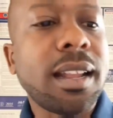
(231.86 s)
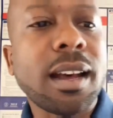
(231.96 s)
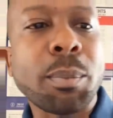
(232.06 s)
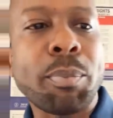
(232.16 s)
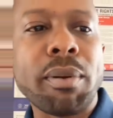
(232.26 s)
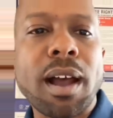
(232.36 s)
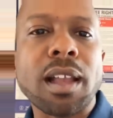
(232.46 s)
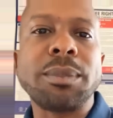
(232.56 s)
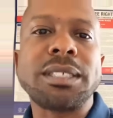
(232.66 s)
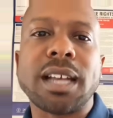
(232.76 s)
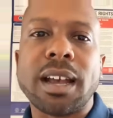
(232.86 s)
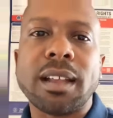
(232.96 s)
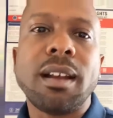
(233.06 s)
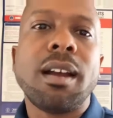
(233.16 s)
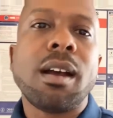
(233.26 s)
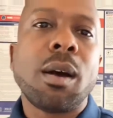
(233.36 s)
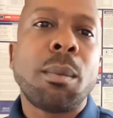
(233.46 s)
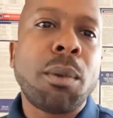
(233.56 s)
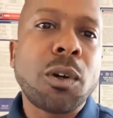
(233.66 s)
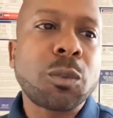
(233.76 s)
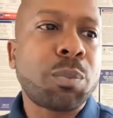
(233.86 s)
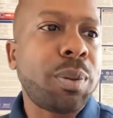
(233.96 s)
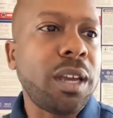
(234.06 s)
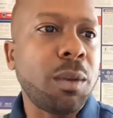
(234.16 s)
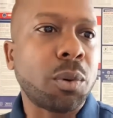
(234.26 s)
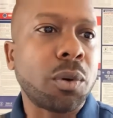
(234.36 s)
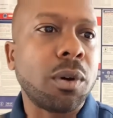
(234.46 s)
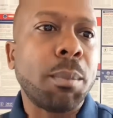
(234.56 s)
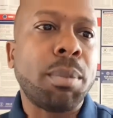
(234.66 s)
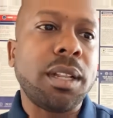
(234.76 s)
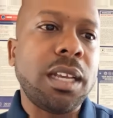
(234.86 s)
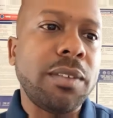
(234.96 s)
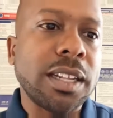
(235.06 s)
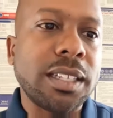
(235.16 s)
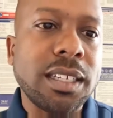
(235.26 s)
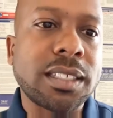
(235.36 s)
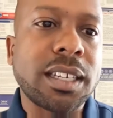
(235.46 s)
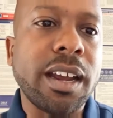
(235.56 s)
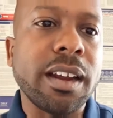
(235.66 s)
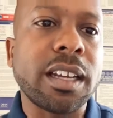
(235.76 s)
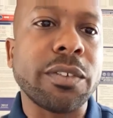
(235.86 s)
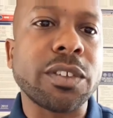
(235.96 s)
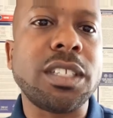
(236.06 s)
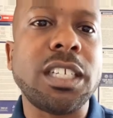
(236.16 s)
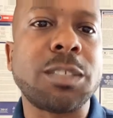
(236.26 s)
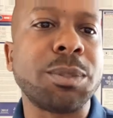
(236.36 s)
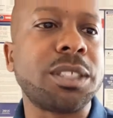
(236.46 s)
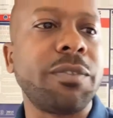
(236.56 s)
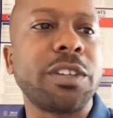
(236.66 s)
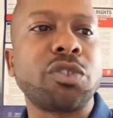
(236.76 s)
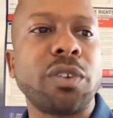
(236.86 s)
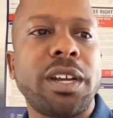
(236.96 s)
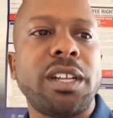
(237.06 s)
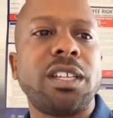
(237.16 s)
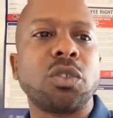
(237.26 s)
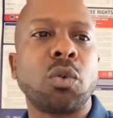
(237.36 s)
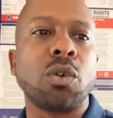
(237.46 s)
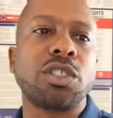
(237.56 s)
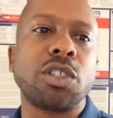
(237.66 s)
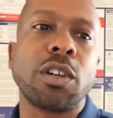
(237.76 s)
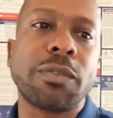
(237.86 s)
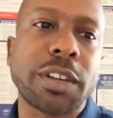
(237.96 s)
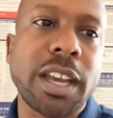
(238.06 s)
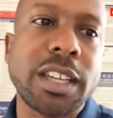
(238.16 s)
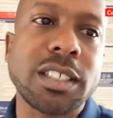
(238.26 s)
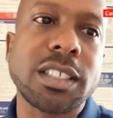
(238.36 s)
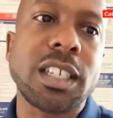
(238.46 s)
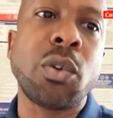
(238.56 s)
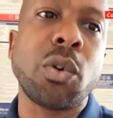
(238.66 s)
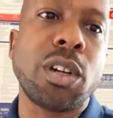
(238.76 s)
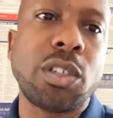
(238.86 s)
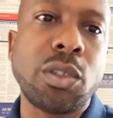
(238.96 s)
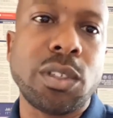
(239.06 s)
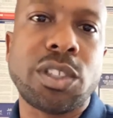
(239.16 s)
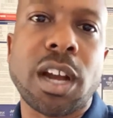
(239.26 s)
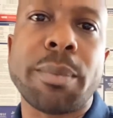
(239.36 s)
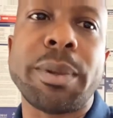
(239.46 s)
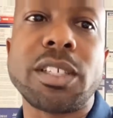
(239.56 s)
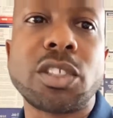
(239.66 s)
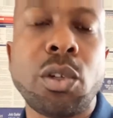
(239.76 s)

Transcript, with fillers: Now, the problem is that most people believe that these caregivers need specific trainings or certifications in order to do the job and